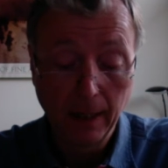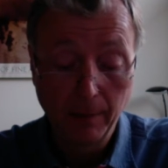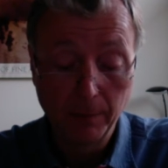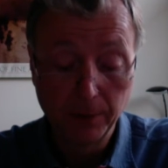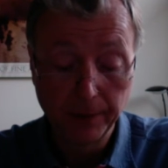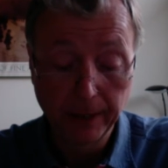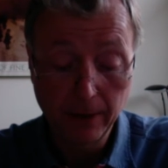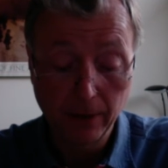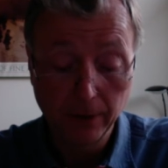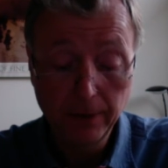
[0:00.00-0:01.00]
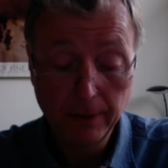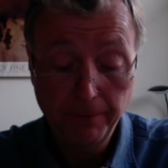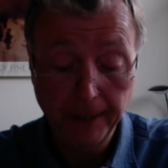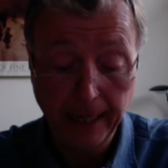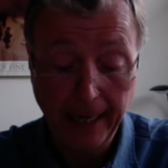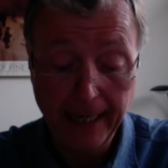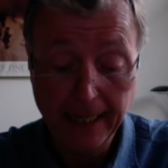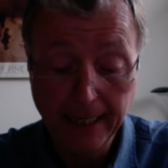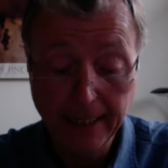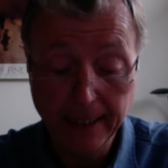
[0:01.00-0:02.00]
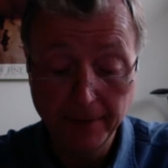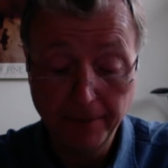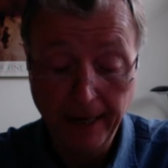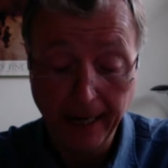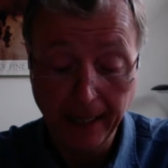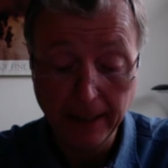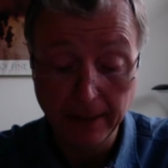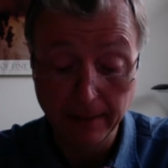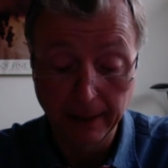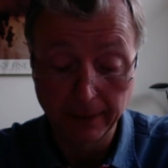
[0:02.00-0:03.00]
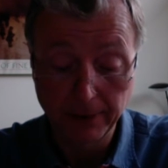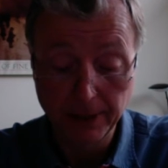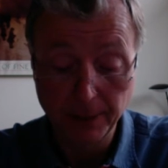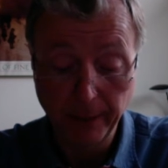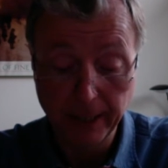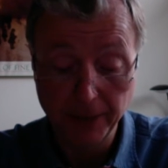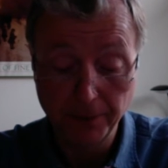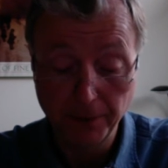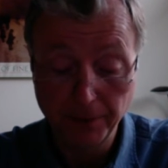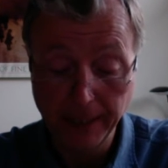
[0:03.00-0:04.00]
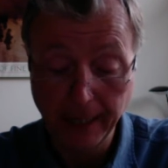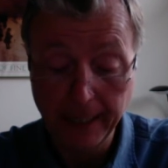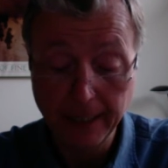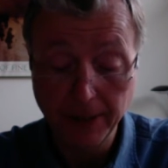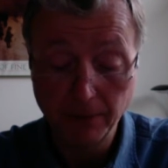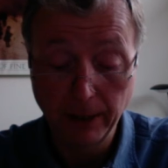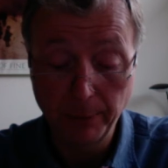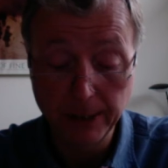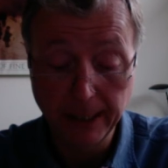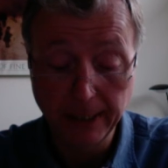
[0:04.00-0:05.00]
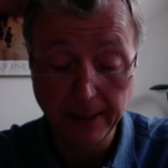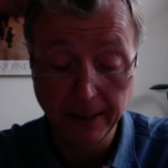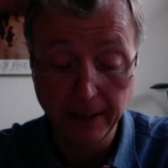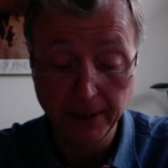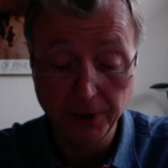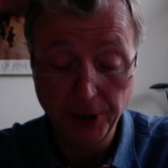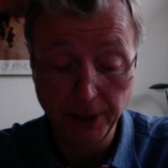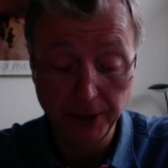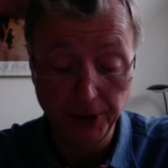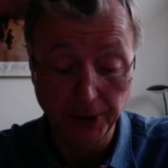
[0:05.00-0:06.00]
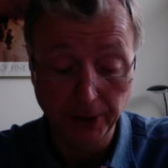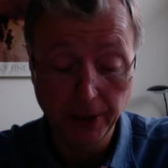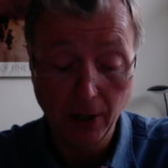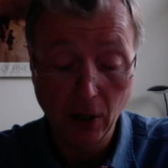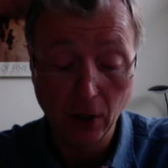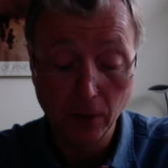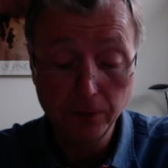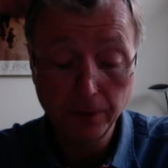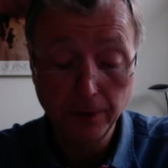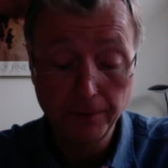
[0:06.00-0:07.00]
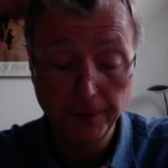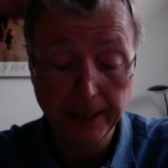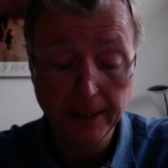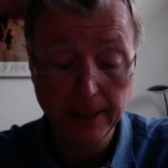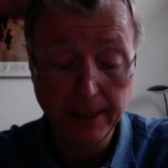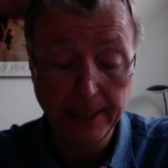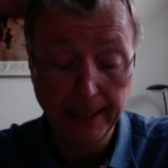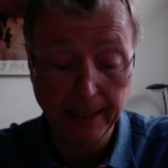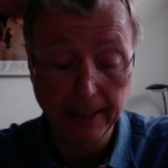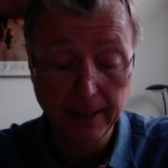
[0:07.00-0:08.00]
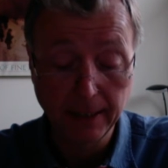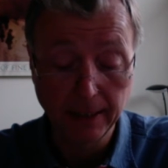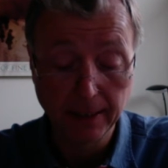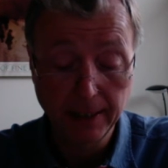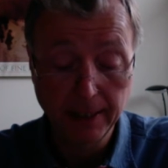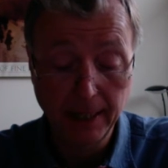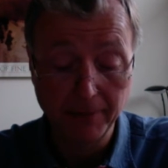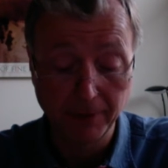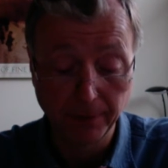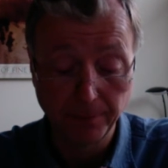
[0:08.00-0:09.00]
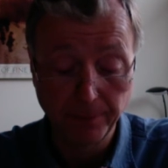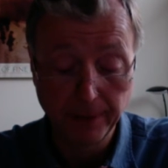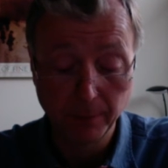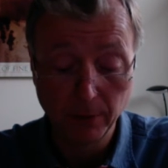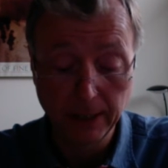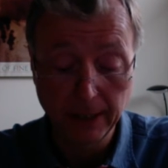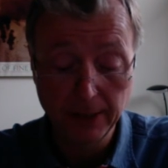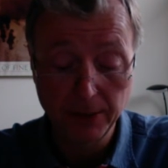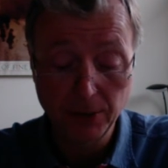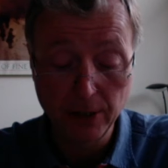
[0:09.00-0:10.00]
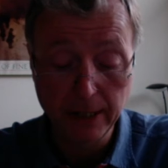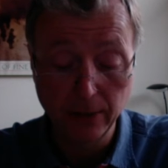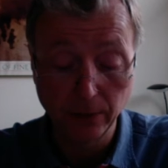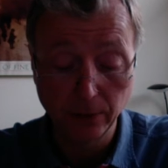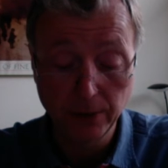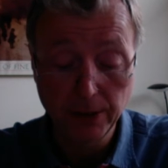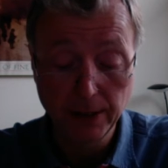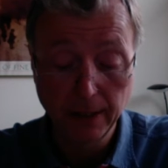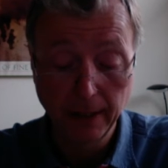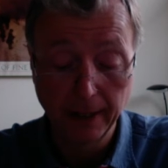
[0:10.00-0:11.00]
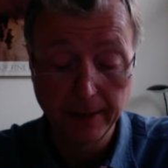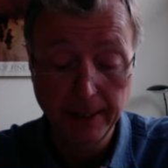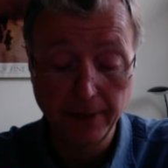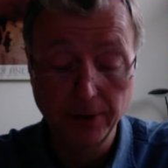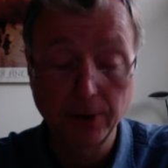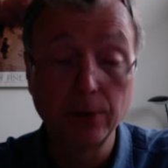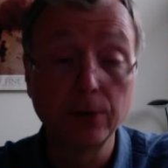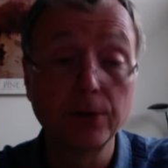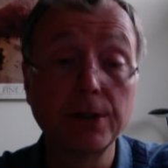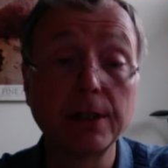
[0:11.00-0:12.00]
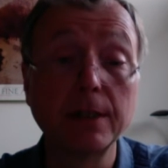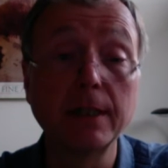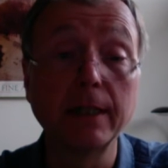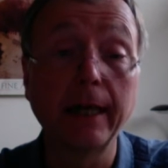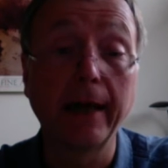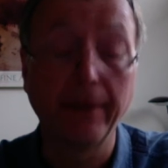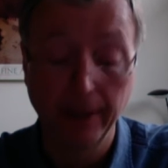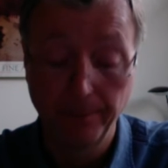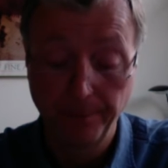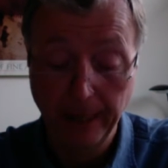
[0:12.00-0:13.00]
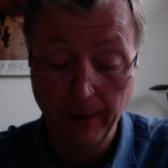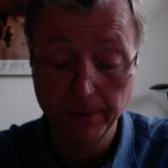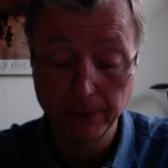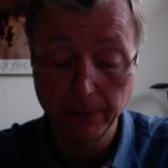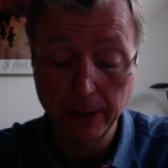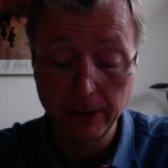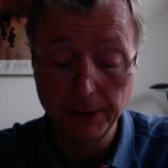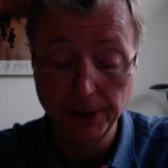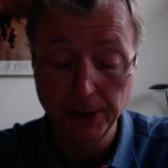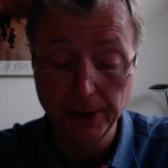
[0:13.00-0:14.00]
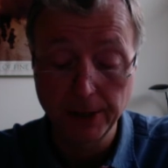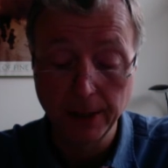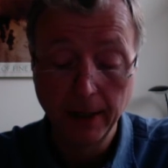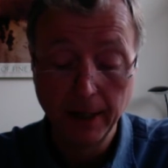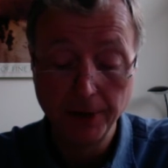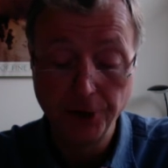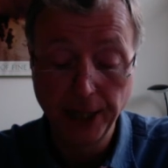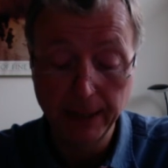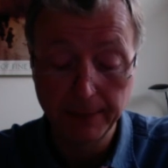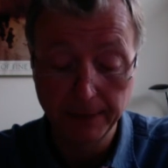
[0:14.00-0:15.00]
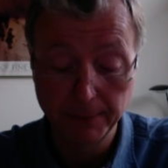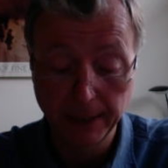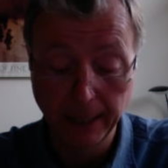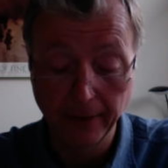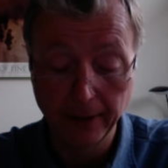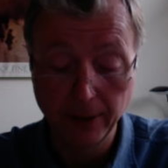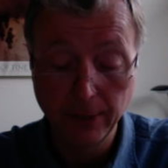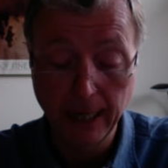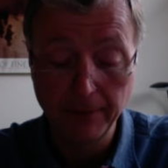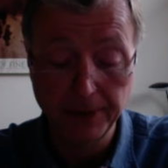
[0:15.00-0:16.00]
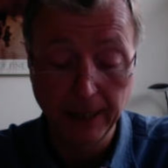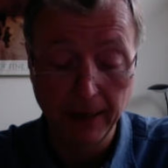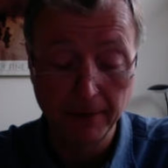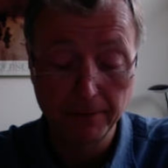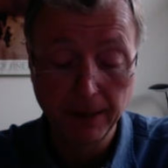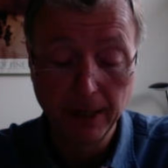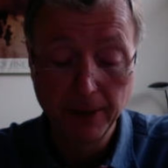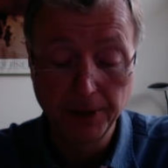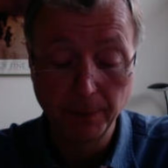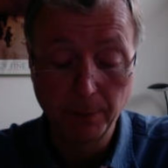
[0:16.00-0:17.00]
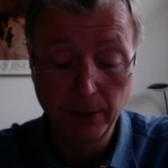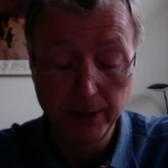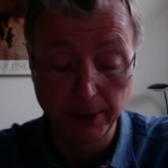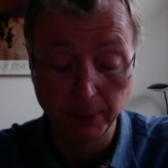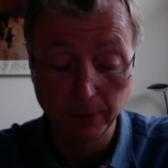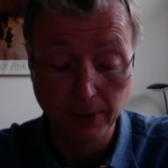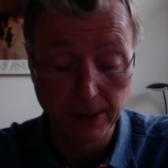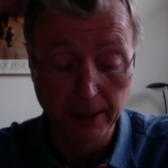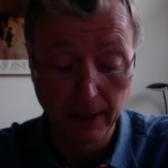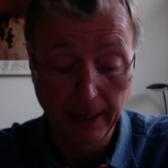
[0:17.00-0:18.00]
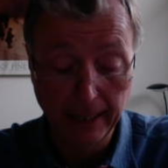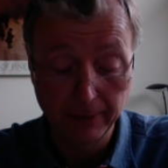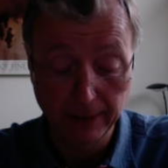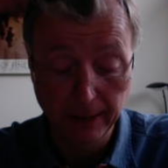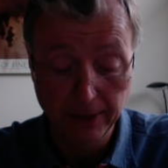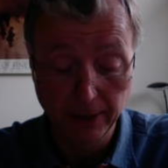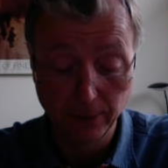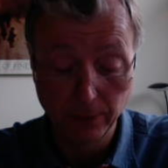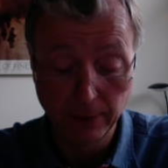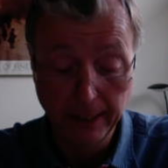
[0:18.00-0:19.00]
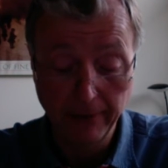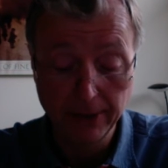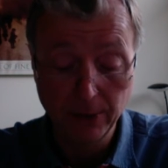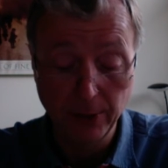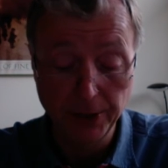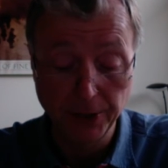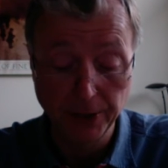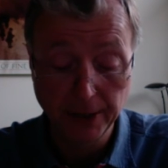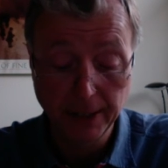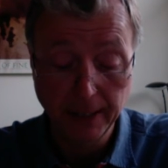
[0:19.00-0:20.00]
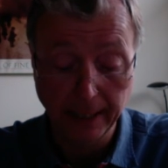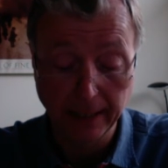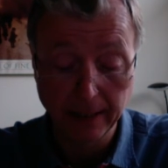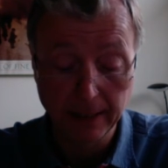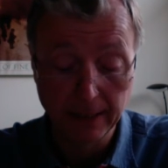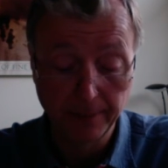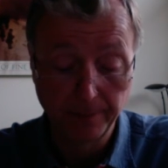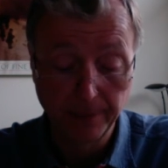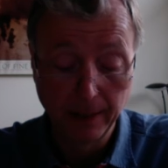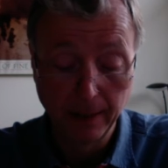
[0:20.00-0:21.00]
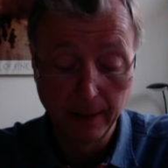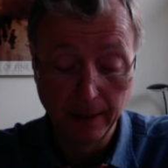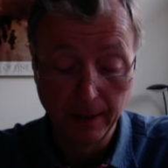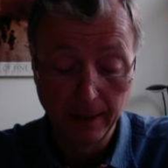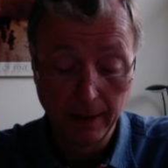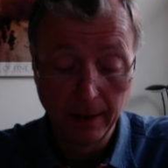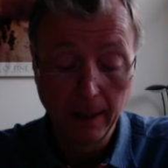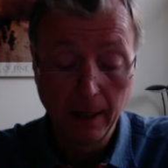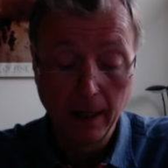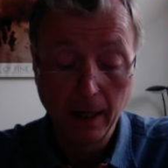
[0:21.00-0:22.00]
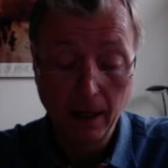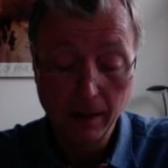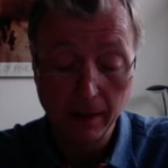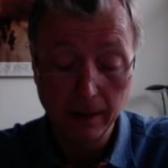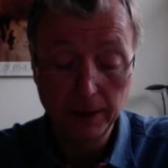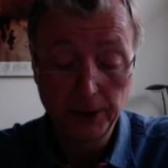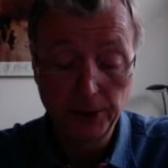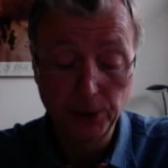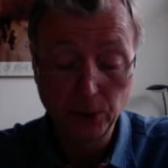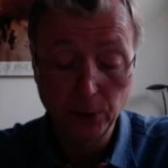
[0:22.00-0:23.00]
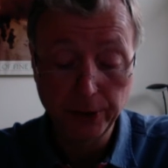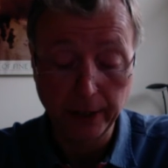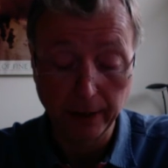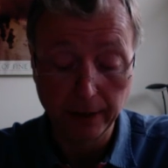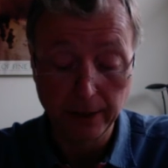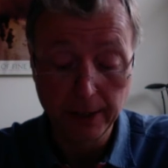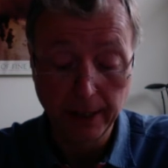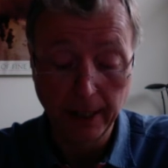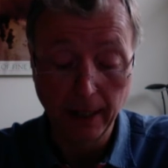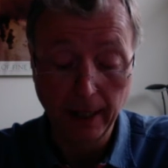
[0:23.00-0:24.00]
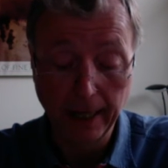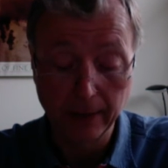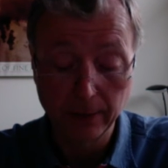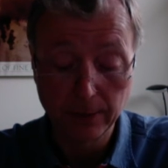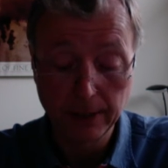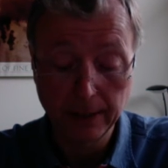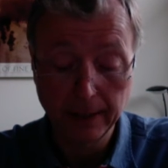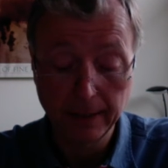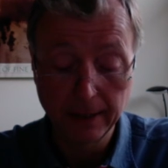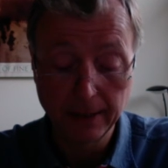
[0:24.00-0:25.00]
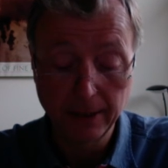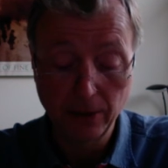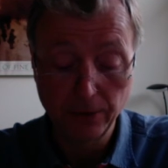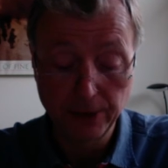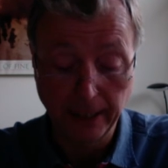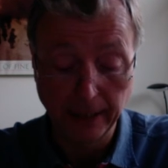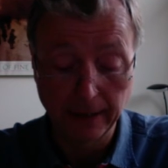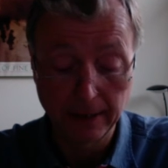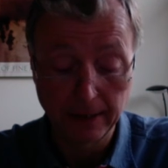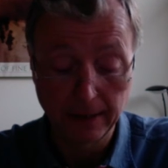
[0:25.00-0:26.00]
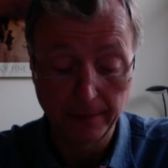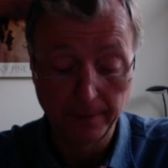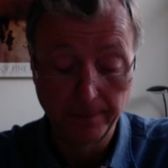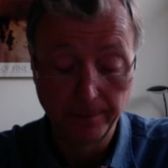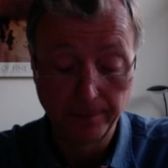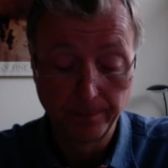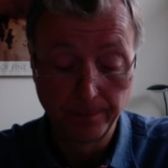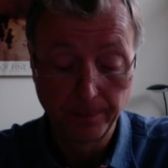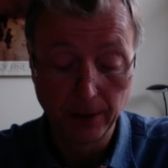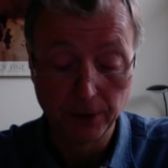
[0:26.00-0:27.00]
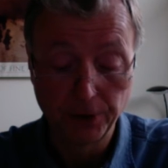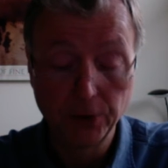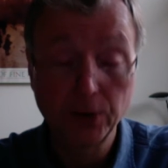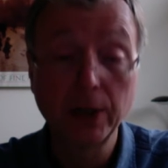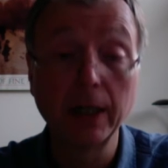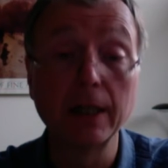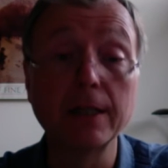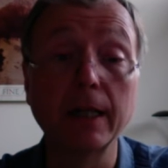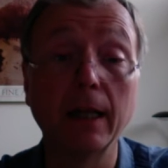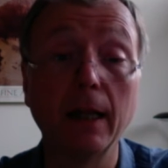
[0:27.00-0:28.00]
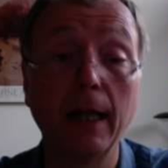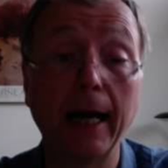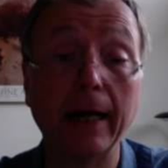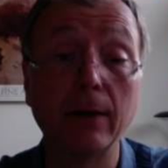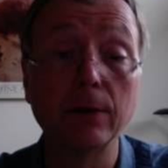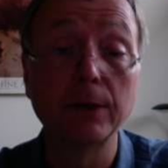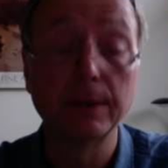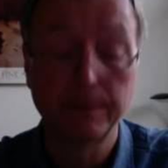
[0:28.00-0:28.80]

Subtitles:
Moving on, figure 8 in effect, now this is page 58, represents a conjunction of figures 6 and 7 that brings trichords and tetrachords together. However, you can't just jam them together, you have to have some principles that allow this. So here is question 6. Are shortcuts allowed in this context? Are shortcuts allowed?